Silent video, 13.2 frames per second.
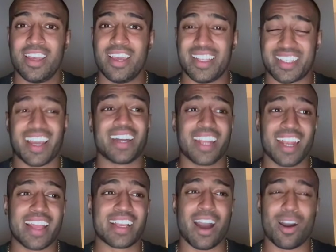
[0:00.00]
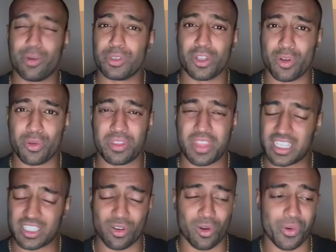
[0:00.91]
It's kind of like how,
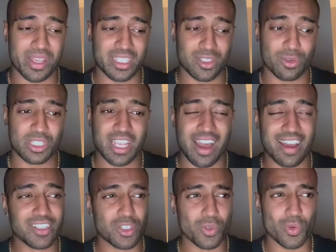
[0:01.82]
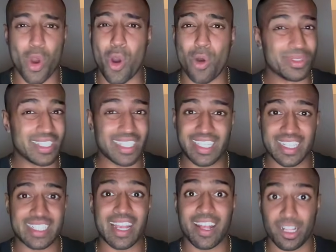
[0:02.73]
there's always those guys who only
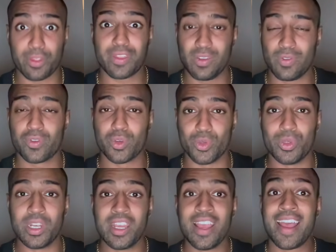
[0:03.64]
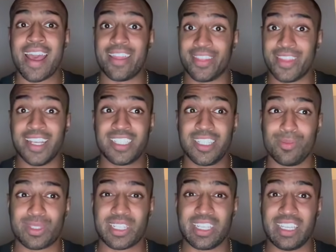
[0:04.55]
eat healthy food, and they seem
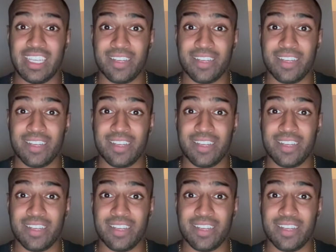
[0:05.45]
to